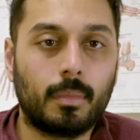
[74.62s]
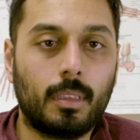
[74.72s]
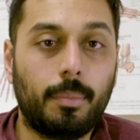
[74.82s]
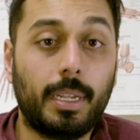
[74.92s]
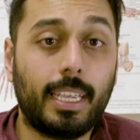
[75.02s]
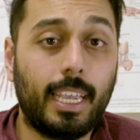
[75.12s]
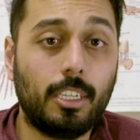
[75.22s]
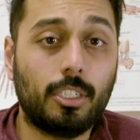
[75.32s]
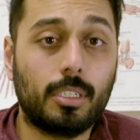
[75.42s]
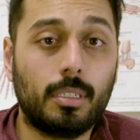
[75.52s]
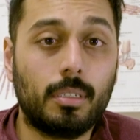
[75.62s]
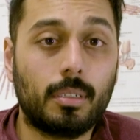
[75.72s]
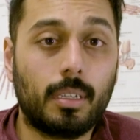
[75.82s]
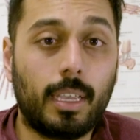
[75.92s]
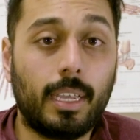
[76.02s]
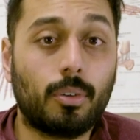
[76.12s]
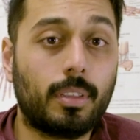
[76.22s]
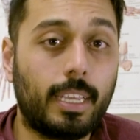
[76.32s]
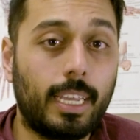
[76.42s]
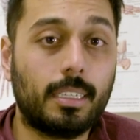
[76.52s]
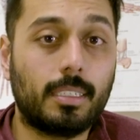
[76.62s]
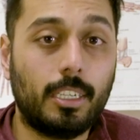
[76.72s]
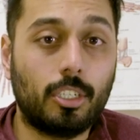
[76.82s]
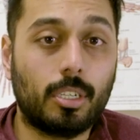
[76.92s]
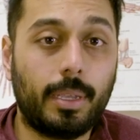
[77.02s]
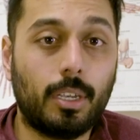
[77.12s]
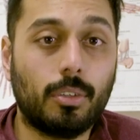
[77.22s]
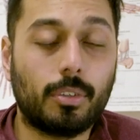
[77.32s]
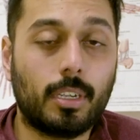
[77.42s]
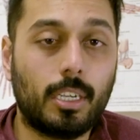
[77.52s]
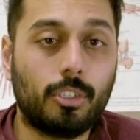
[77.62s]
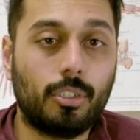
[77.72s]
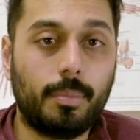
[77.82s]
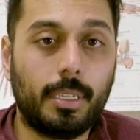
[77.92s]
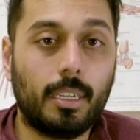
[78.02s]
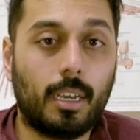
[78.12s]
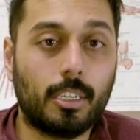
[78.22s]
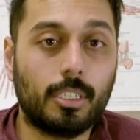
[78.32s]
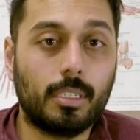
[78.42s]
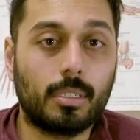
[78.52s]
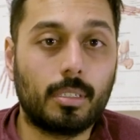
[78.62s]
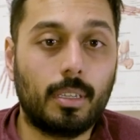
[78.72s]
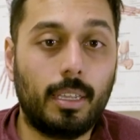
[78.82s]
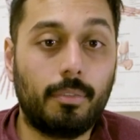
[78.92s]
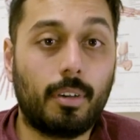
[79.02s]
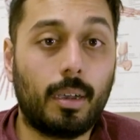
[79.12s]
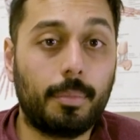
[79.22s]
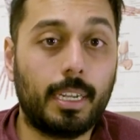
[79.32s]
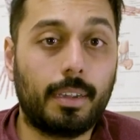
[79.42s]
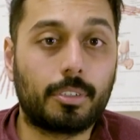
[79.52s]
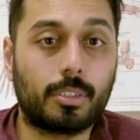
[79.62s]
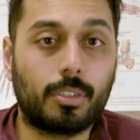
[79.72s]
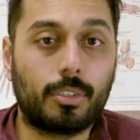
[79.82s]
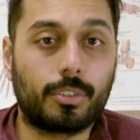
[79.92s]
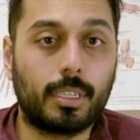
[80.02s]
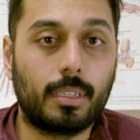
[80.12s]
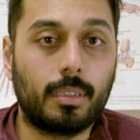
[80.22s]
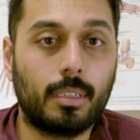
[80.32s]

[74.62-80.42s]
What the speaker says: The medication and/or the anesthesia may also cause you to be nauseous and vomit after surgery.